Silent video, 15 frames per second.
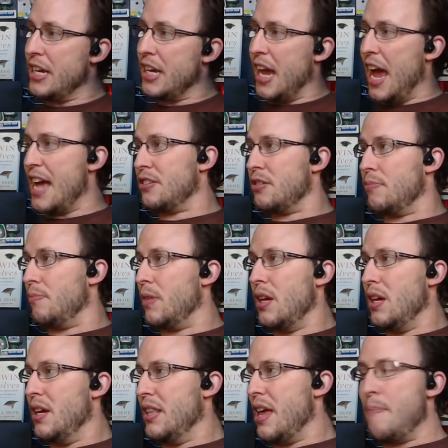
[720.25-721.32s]
chasm
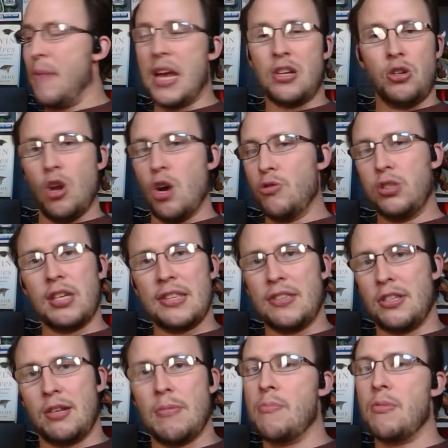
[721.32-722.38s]
that made no sense
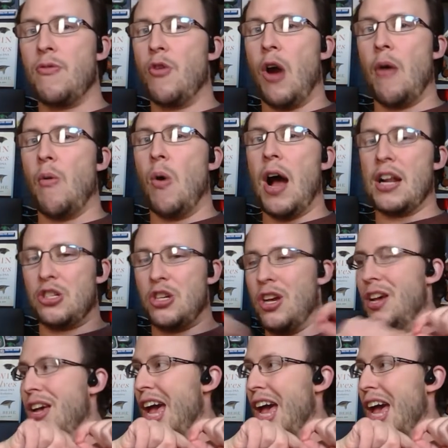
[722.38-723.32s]
to me before I watched.